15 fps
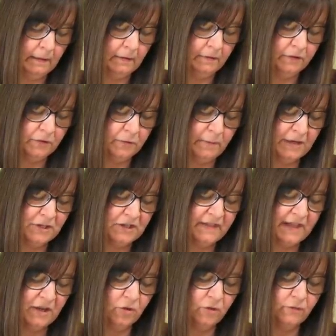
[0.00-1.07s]
And I should imagine
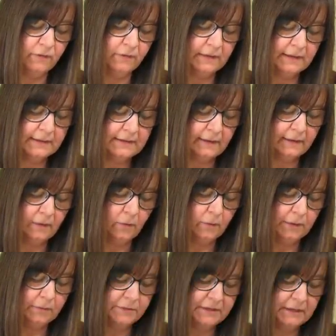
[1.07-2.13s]
they're good for things like
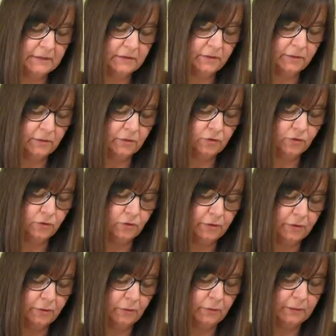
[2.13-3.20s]
quilting, so you can draw
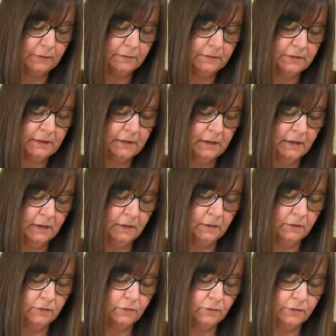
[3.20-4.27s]
on your quilts, you
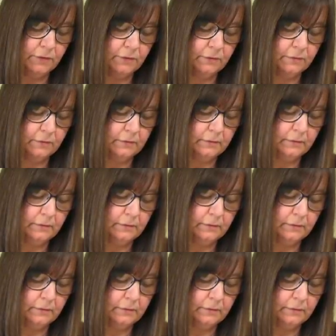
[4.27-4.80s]
can draw your